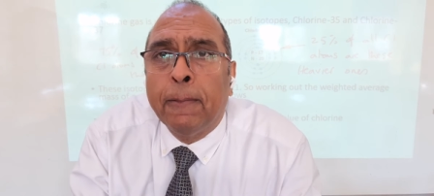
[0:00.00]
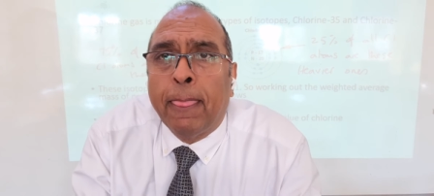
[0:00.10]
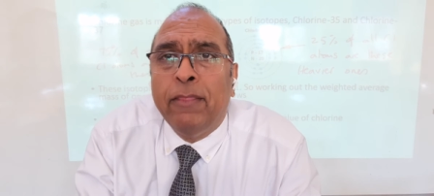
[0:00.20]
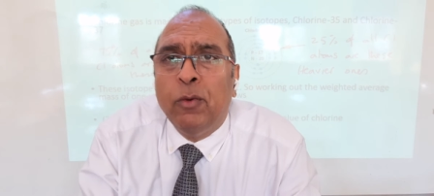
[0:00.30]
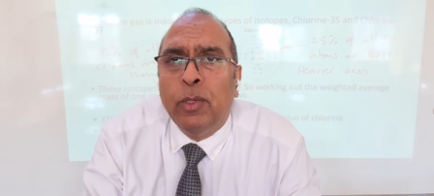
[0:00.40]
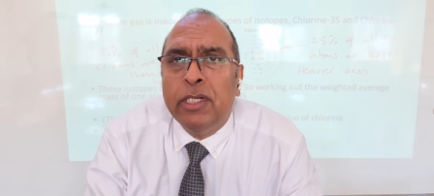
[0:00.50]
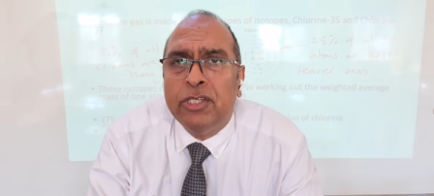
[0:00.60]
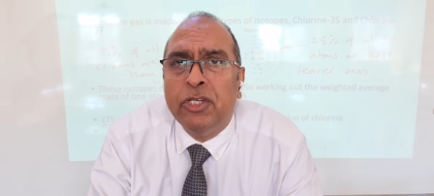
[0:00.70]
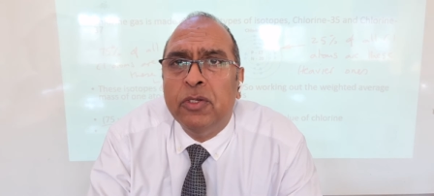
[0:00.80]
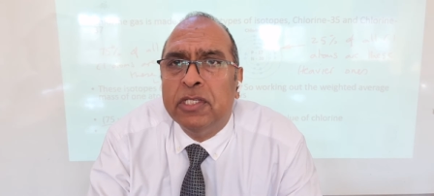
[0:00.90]
And the word
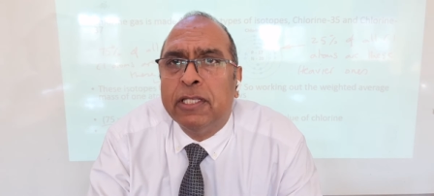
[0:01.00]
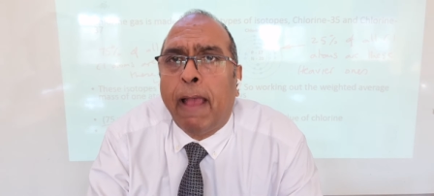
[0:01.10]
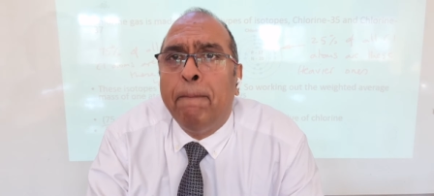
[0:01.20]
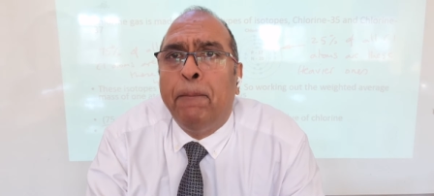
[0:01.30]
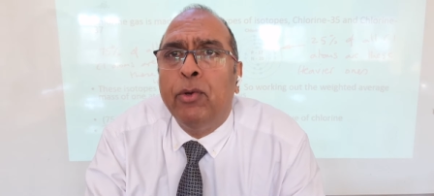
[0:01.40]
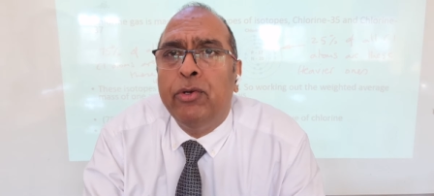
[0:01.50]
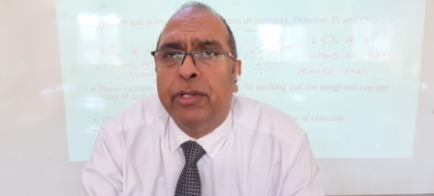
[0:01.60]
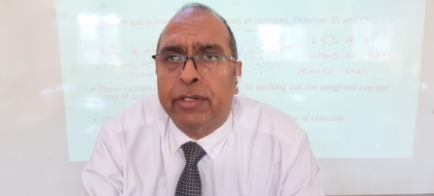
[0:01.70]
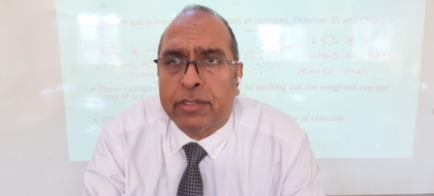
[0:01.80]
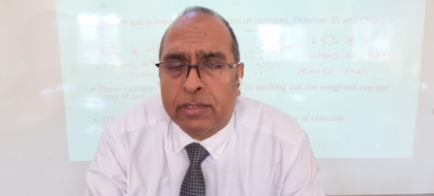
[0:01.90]
to use is
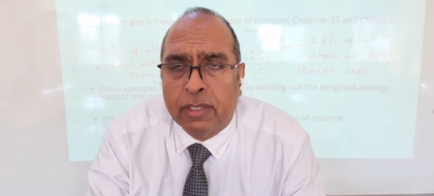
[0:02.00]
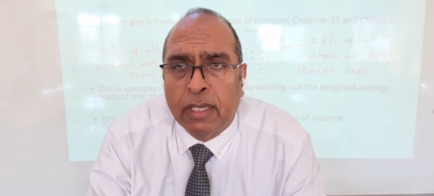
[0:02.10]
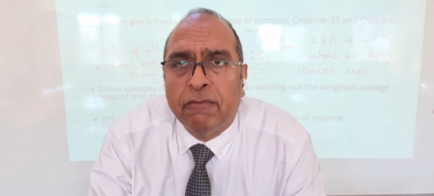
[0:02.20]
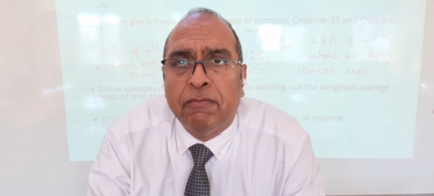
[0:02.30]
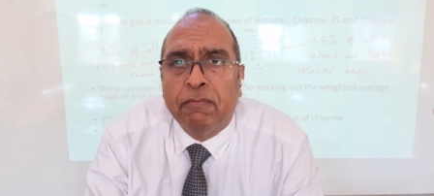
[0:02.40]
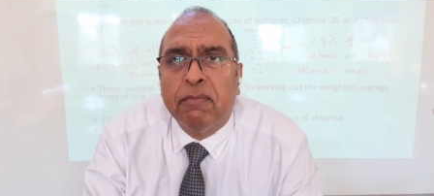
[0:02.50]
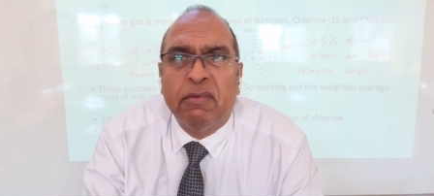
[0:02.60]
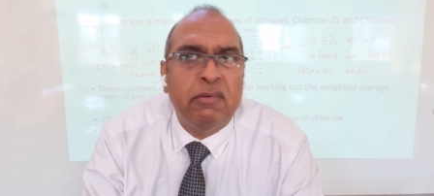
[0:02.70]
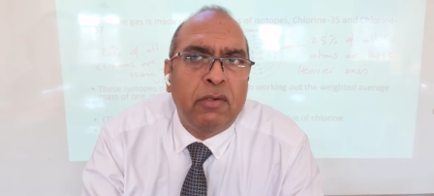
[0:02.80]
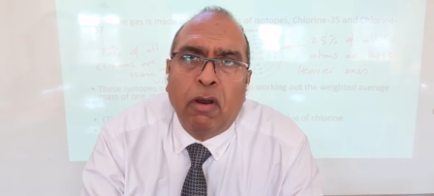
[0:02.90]
abundance,
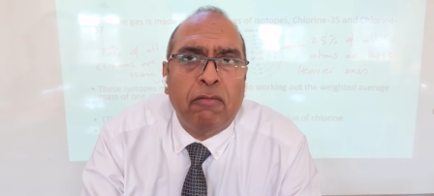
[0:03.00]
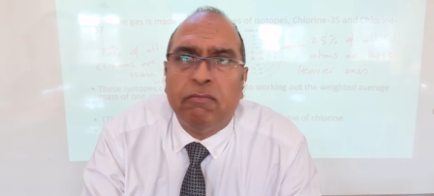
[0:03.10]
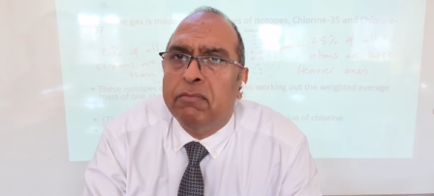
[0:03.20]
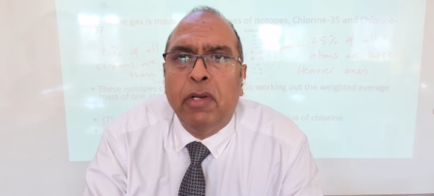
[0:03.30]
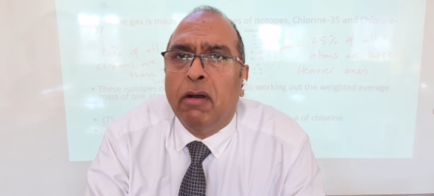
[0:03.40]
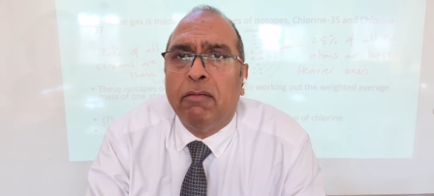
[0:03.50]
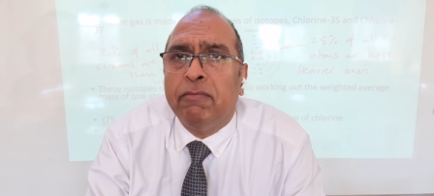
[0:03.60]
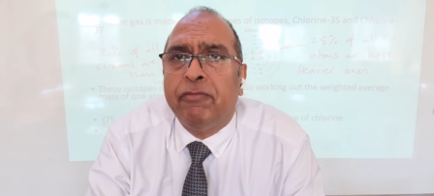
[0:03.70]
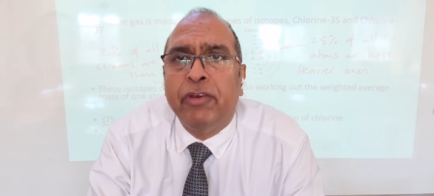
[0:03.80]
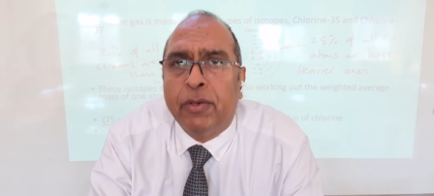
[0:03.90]
not
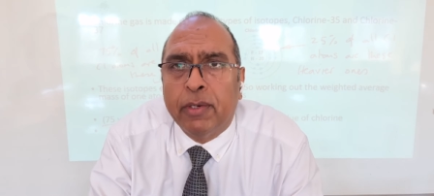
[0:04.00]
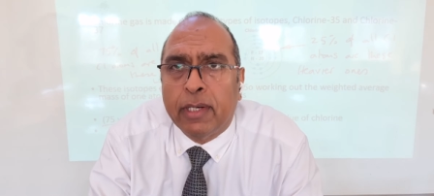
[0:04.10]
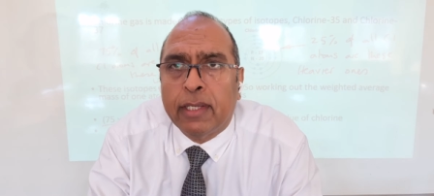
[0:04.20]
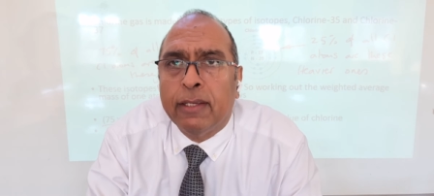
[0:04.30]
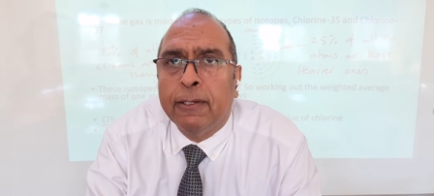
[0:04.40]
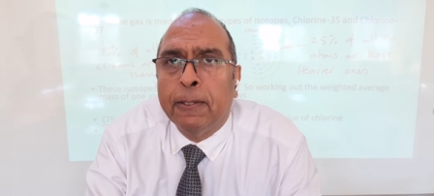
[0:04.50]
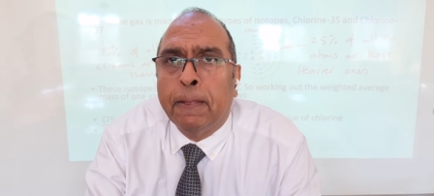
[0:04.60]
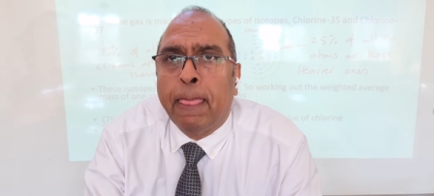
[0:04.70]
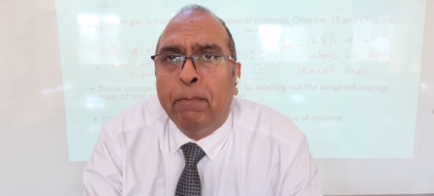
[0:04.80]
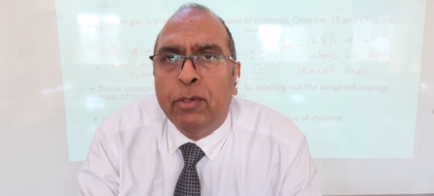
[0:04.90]
frequently.
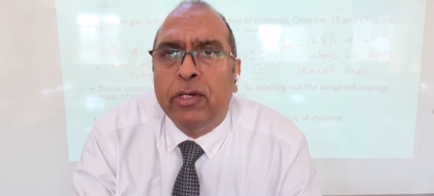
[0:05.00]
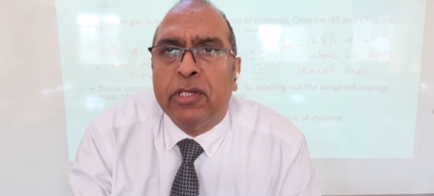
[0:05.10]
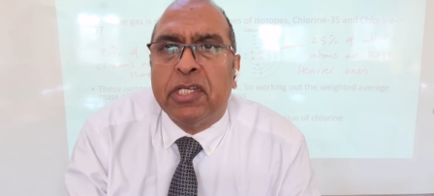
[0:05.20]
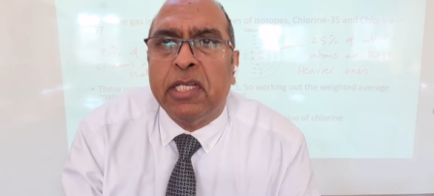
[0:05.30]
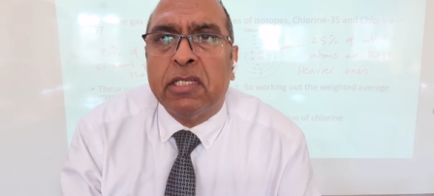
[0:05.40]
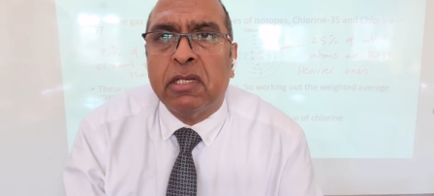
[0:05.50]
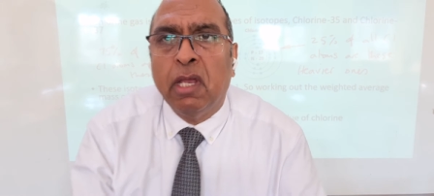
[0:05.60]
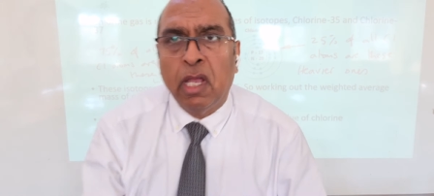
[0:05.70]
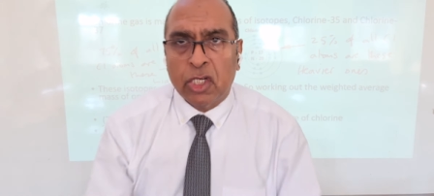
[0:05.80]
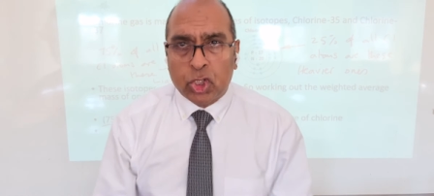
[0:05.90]
Abundance is
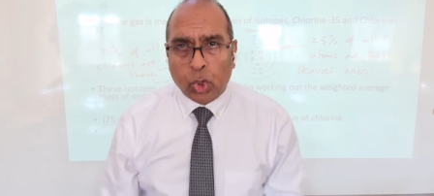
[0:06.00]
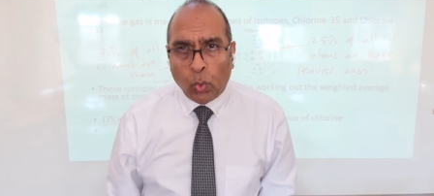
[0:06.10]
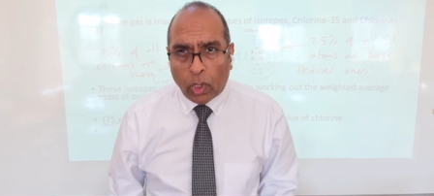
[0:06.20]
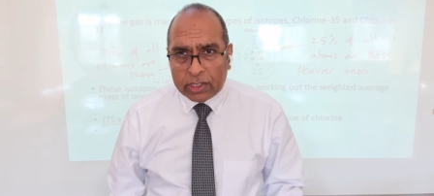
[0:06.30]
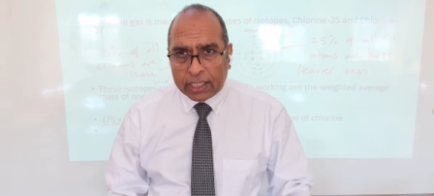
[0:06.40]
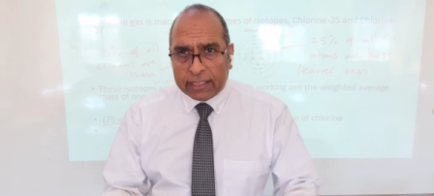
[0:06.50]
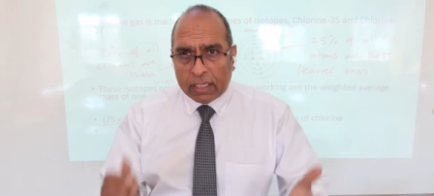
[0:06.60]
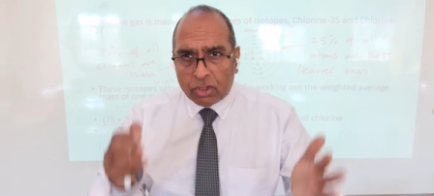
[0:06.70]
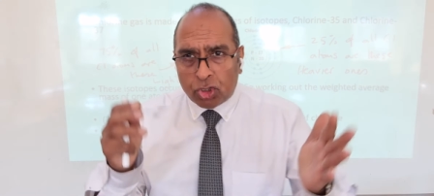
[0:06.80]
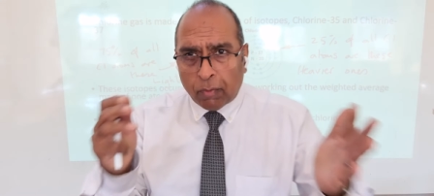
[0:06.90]
to what
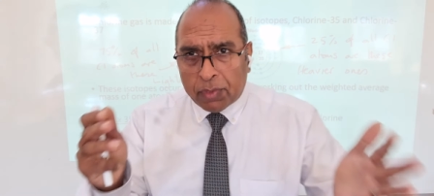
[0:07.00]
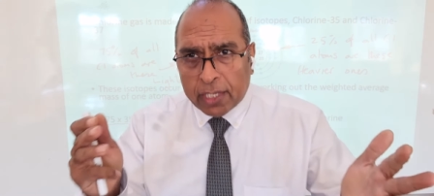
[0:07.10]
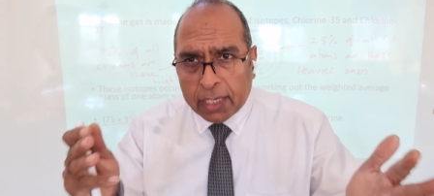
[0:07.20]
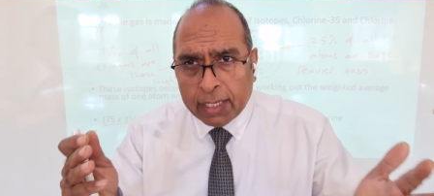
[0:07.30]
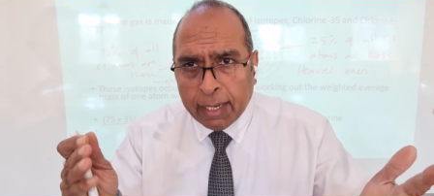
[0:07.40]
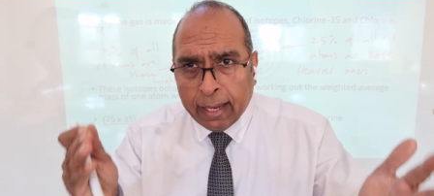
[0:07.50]
extent something